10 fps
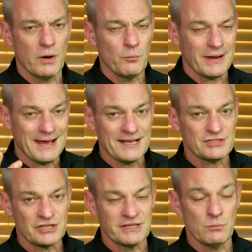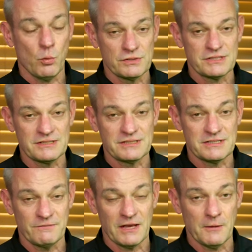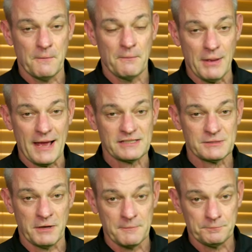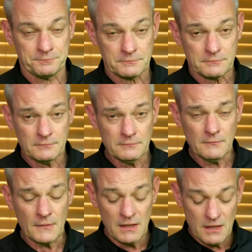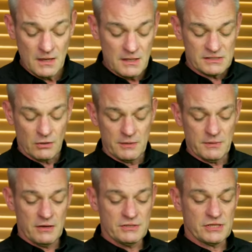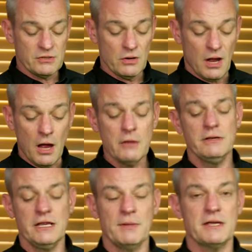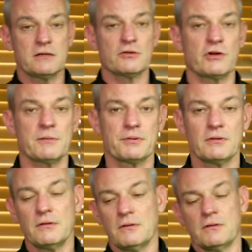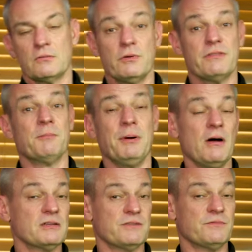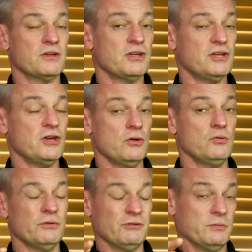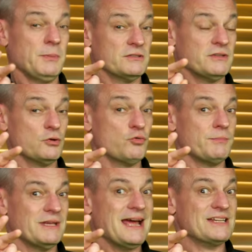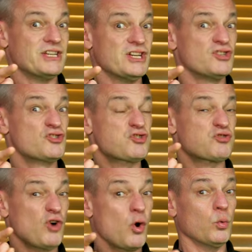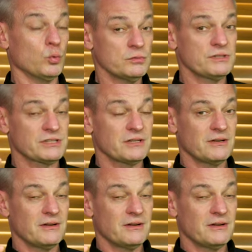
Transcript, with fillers: when we're actually wanting to develop backspin. So I'm going to only make a grip with the part of the cue, the part of the grip that actually controls